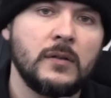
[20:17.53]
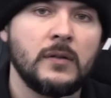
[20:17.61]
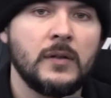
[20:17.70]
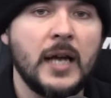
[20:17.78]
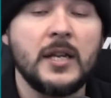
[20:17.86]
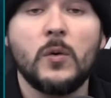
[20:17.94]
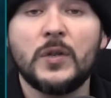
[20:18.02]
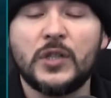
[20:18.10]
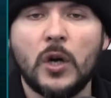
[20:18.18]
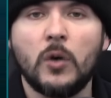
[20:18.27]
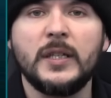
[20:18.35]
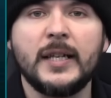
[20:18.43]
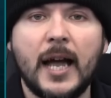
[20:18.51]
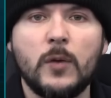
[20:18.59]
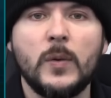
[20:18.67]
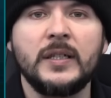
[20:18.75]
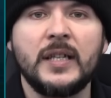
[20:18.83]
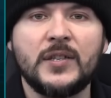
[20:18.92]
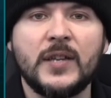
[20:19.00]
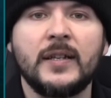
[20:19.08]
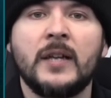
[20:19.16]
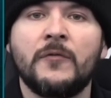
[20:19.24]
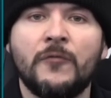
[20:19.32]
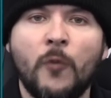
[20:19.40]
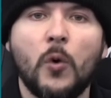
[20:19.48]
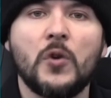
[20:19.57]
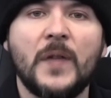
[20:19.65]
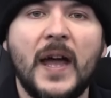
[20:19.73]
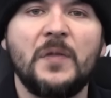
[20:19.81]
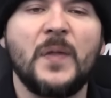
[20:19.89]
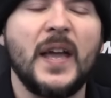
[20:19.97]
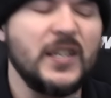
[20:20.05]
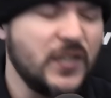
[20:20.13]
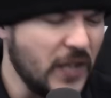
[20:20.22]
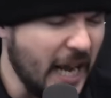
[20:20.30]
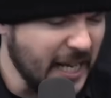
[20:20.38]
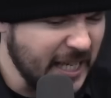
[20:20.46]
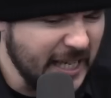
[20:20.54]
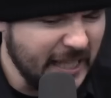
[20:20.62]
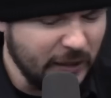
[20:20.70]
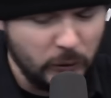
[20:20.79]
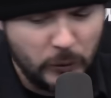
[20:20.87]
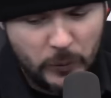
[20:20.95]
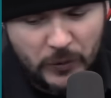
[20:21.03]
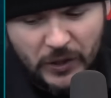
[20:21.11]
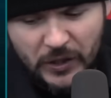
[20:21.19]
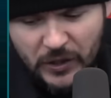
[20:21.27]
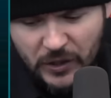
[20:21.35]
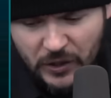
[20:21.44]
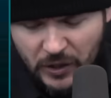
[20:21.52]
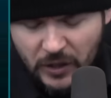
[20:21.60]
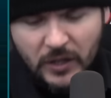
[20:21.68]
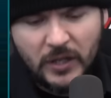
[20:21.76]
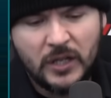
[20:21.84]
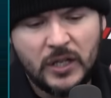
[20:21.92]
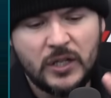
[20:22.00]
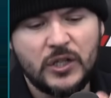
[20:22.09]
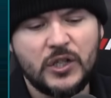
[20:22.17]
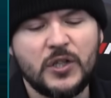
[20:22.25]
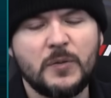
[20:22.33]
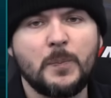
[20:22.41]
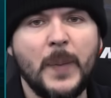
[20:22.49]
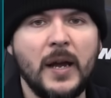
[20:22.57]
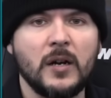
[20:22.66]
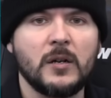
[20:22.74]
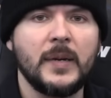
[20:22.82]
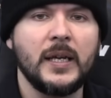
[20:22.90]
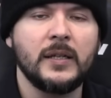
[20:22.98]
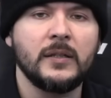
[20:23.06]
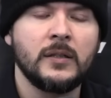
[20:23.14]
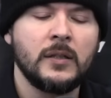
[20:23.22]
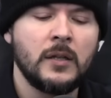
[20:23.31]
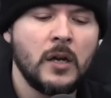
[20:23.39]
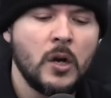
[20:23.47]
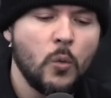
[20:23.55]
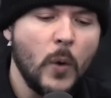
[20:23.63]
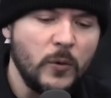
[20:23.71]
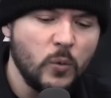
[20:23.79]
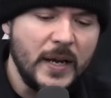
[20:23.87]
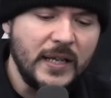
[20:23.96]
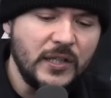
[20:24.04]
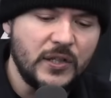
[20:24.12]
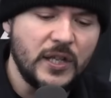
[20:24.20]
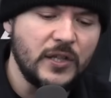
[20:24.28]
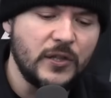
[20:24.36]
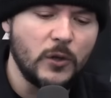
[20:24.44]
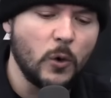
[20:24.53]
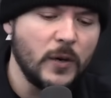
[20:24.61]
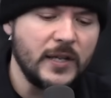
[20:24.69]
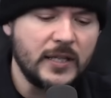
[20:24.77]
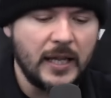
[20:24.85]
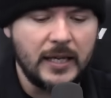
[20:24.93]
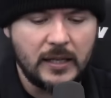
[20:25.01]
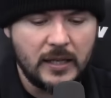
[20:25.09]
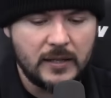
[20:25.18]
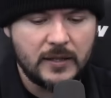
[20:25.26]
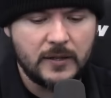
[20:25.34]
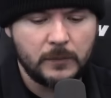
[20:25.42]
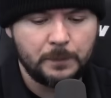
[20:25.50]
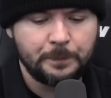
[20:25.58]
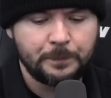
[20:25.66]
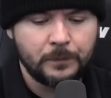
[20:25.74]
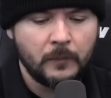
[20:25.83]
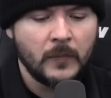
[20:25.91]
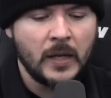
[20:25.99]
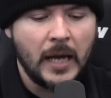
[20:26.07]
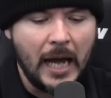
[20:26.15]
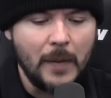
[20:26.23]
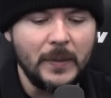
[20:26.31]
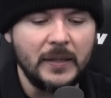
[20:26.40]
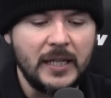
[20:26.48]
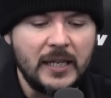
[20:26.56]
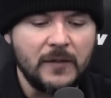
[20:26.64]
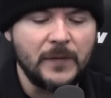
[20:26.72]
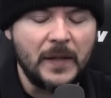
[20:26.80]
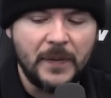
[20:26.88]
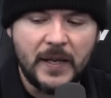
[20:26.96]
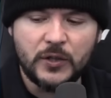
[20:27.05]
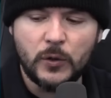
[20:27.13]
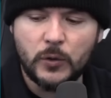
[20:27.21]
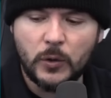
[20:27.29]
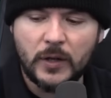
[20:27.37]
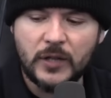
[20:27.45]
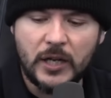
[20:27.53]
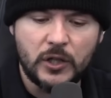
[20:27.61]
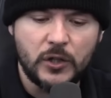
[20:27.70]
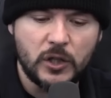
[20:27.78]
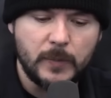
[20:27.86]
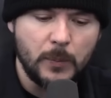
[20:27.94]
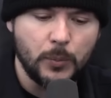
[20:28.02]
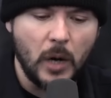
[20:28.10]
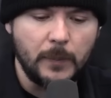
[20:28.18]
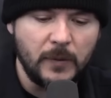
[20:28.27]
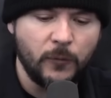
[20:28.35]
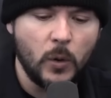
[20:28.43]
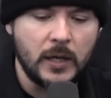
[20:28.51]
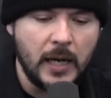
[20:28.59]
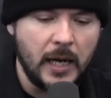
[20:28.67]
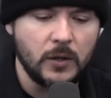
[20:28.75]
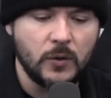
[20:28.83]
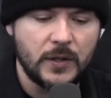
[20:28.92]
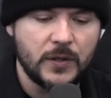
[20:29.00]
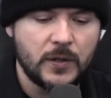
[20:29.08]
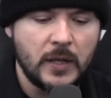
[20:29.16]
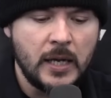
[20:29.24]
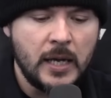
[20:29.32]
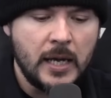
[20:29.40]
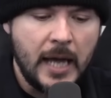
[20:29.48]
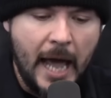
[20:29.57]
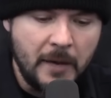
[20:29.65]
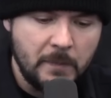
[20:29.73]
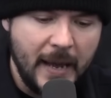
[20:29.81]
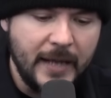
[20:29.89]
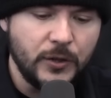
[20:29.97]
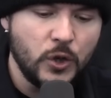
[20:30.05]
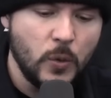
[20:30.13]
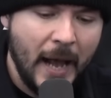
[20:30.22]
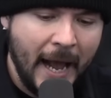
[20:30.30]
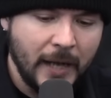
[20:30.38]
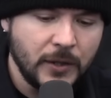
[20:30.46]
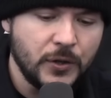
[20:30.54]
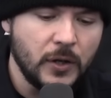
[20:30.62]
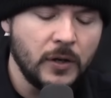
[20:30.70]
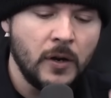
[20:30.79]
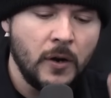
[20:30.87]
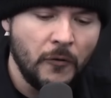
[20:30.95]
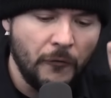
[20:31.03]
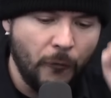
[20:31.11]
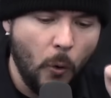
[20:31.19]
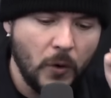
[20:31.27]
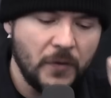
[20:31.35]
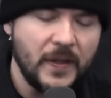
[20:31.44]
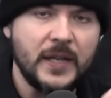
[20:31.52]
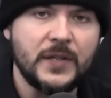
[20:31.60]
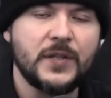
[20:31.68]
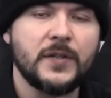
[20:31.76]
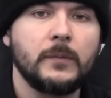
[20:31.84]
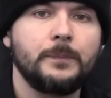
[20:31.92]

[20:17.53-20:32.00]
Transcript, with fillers: And he was the only guy willing to say it. And for that, they say he loses. Spare me when we see stories like this. I believe that these news organizations should be brought before Congress and made to answer for this.